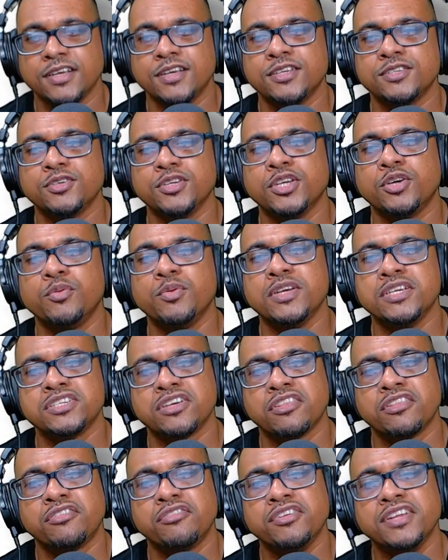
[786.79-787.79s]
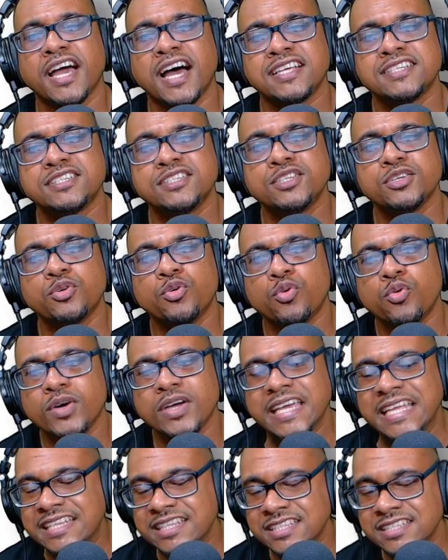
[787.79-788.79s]
So equation 3 has to go
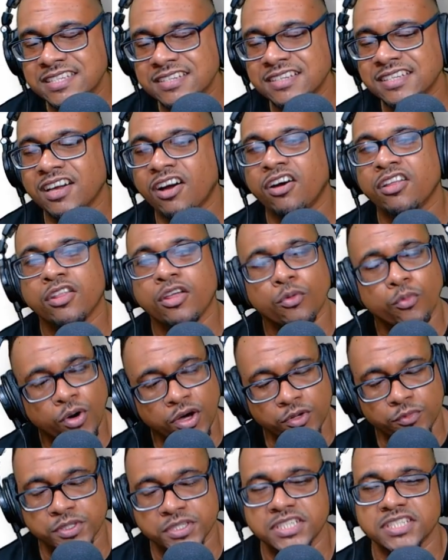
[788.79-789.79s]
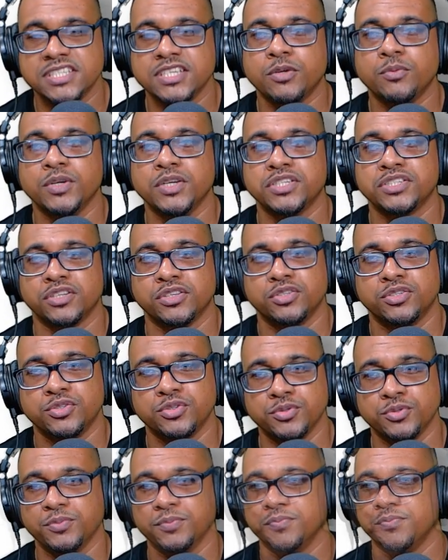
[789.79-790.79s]
into the other one, which is equation
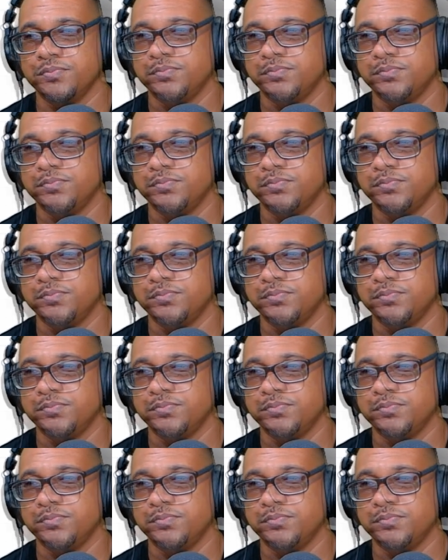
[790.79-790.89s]
2.